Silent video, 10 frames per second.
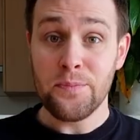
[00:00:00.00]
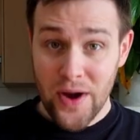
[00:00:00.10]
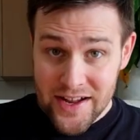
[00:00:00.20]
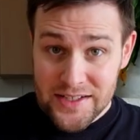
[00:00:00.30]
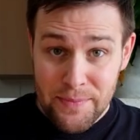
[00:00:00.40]

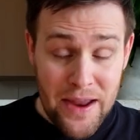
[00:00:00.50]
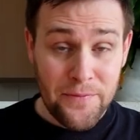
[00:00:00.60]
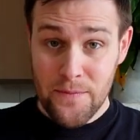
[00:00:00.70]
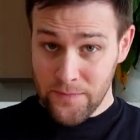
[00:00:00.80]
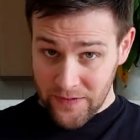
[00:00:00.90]
Bread is made
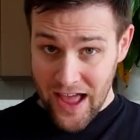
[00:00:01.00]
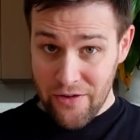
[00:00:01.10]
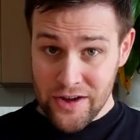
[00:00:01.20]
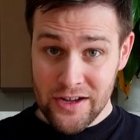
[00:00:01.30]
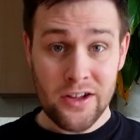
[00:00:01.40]
from
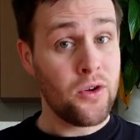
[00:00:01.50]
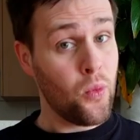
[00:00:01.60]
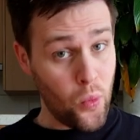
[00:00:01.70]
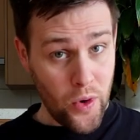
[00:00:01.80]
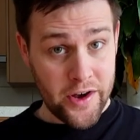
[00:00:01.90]
flour,
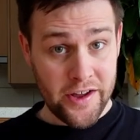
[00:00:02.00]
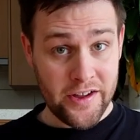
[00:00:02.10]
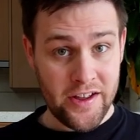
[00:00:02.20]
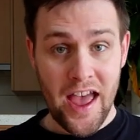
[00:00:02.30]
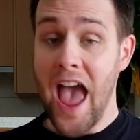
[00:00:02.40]
water,
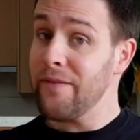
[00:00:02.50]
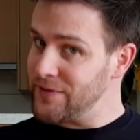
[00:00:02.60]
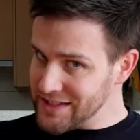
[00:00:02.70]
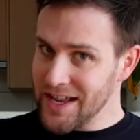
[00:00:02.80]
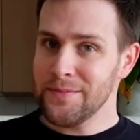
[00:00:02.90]
and for
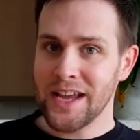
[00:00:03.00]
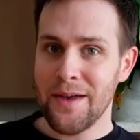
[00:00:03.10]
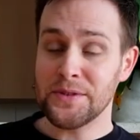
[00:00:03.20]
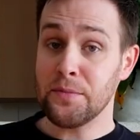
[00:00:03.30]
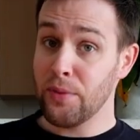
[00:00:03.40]
some
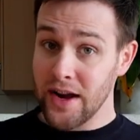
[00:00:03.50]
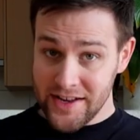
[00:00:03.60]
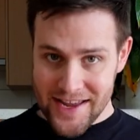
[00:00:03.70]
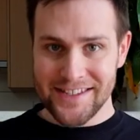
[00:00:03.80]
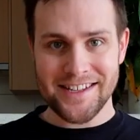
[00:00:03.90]
types of bread,
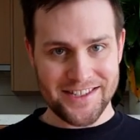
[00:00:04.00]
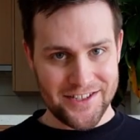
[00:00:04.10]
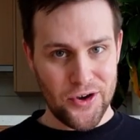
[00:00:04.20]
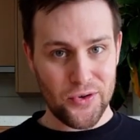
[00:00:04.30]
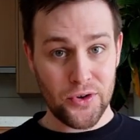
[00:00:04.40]
yeast and
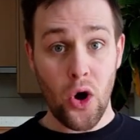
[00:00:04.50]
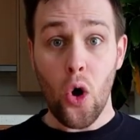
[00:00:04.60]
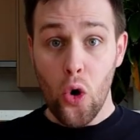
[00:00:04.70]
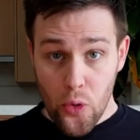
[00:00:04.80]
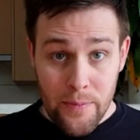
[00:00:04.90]
salt,
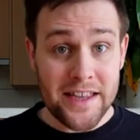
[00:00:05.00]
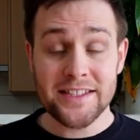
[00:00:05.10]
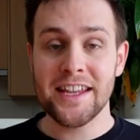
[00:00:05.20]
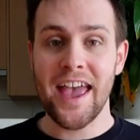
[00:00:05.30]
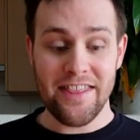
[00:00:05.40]
all mixed
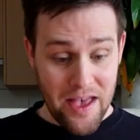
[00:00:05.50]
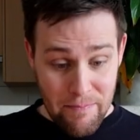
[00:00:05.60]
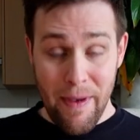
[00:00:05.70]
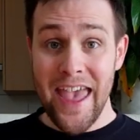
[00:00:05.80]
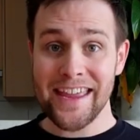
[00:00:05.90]
together and
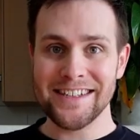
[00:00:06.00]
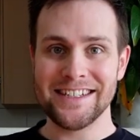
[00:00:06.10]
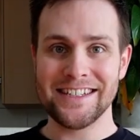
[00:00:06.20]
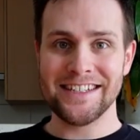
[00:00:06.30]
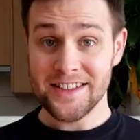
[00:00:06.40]
baked.
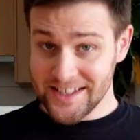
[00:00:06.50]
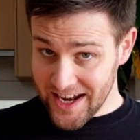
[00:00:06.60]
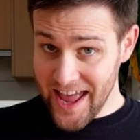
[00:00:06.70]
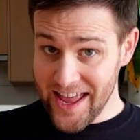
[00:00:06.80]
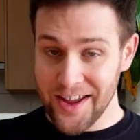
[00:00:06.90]

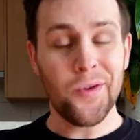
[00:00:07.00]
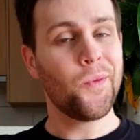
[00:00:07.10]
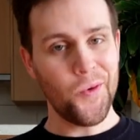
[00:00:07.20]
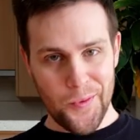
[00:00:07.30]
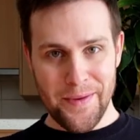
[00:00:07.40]
Today,
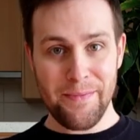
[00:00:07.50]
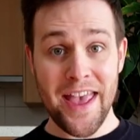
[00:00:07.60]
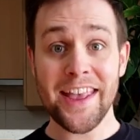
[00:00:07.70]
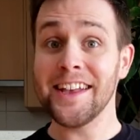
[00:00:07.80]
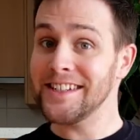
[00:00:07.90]
we'll be
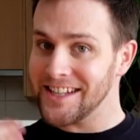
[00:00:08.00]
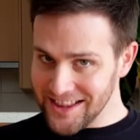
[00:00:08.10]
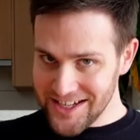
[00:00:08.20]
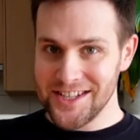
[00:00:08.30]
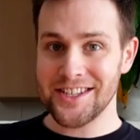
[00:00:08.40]
making a
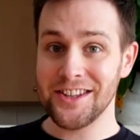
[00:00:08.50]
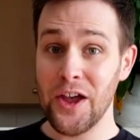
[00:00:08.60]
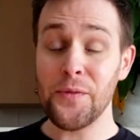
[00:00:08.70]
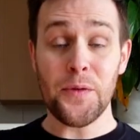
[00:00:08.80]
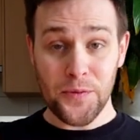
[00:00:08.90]
delicious
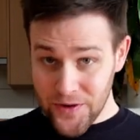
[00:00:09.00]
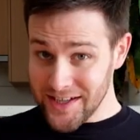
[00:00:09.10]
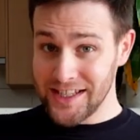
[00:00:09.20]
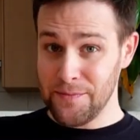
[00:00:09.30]
loaf of crusty